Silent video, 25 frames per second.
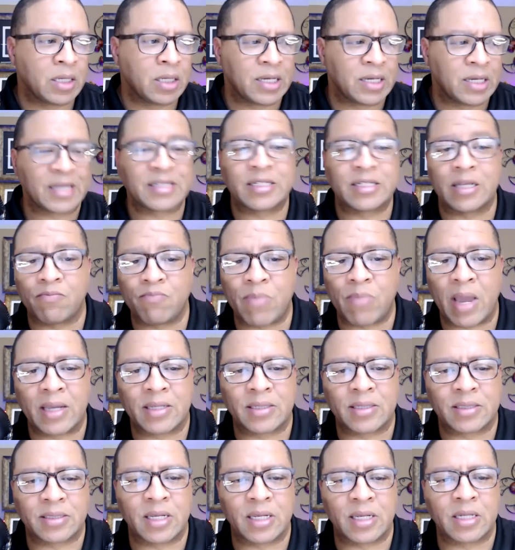Does it make
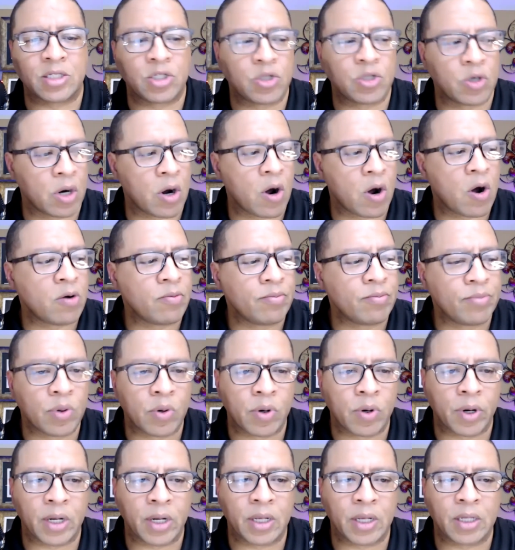sense? Your
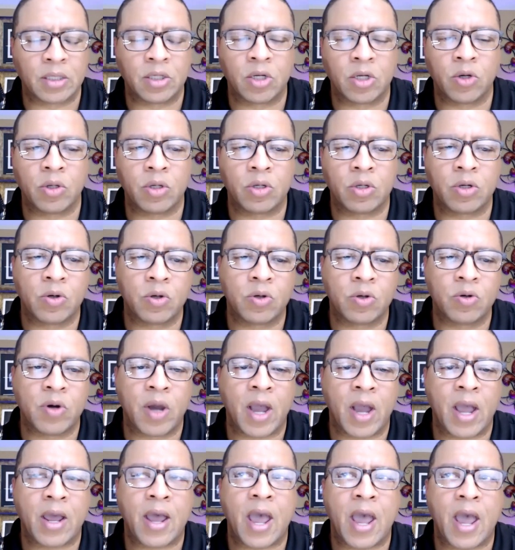
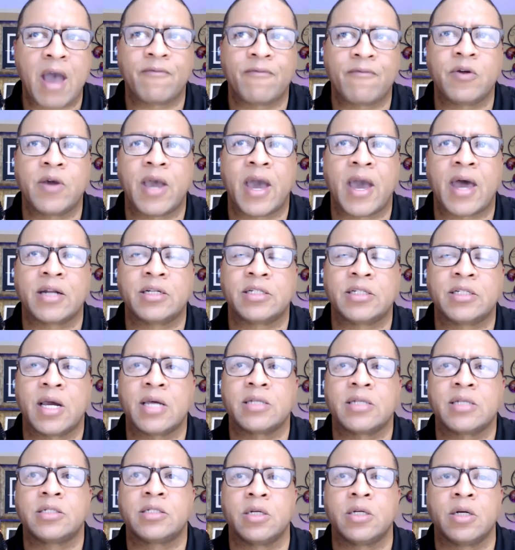onboarding, have you had a
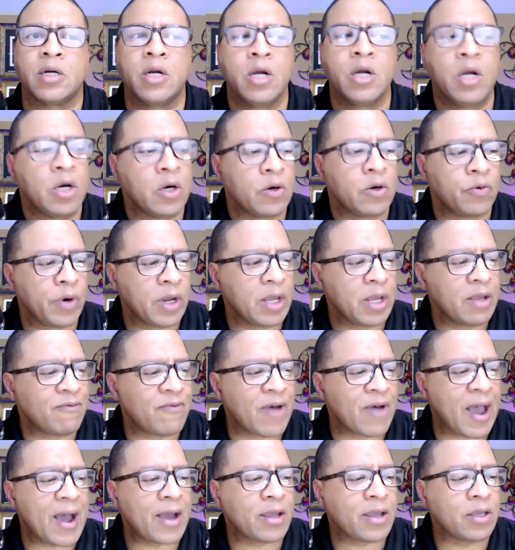chance to
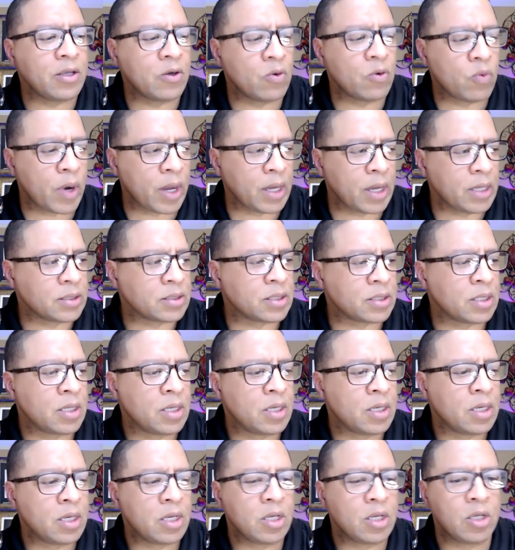reevaluate
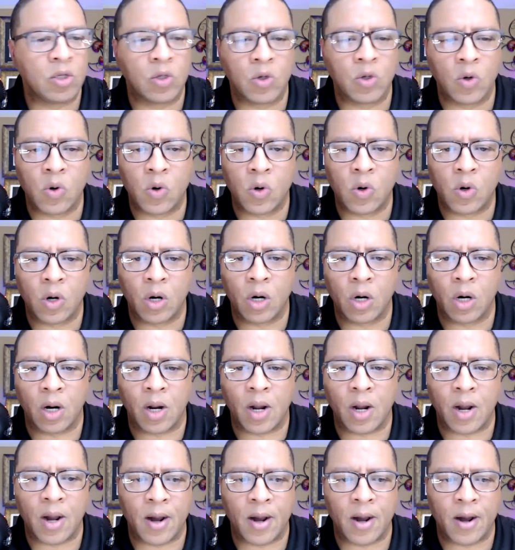your
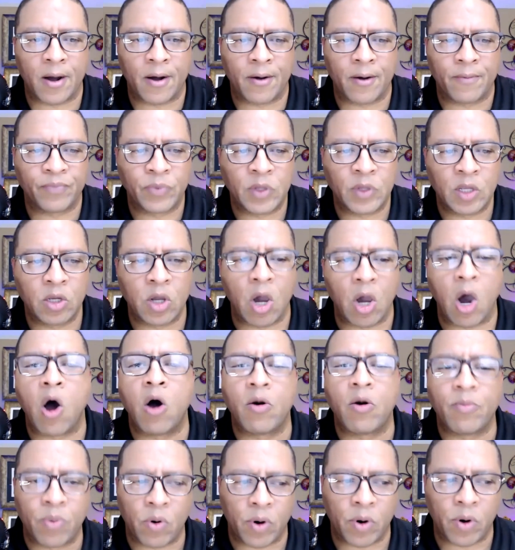
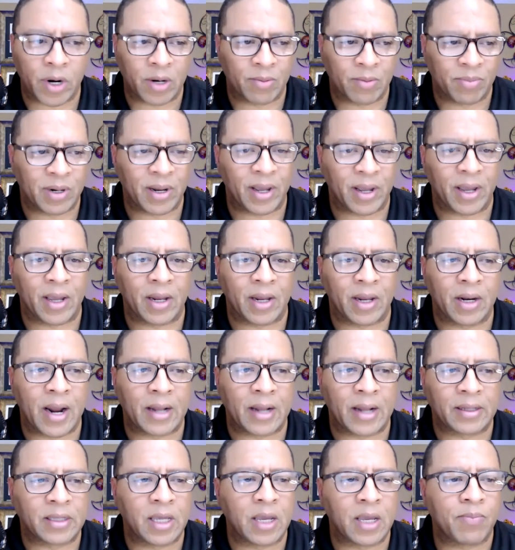onboarding plan? And
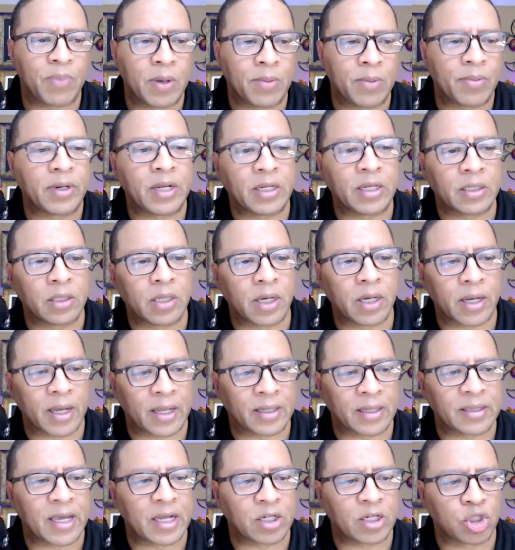I think people need to look
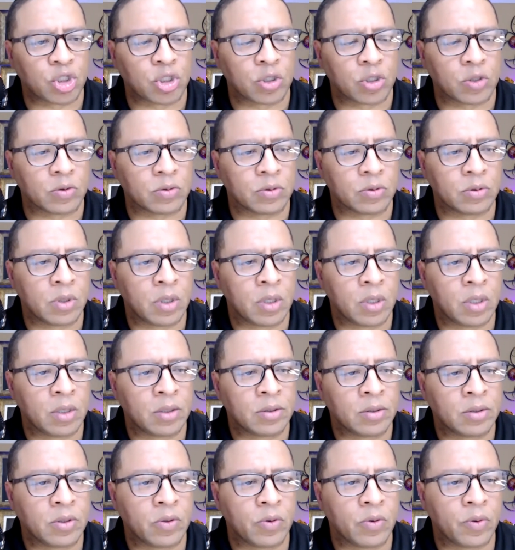at that too.
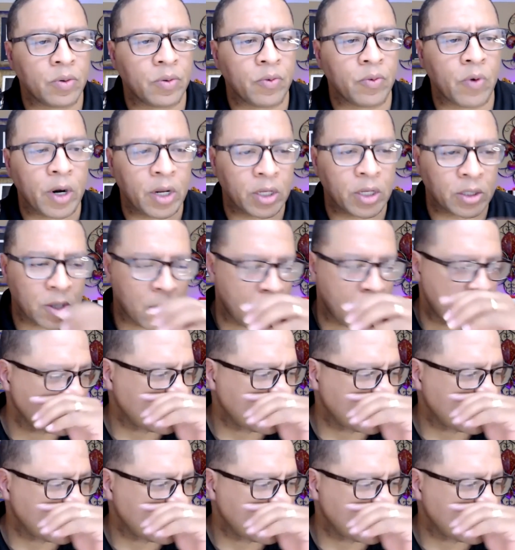What are your thoughts?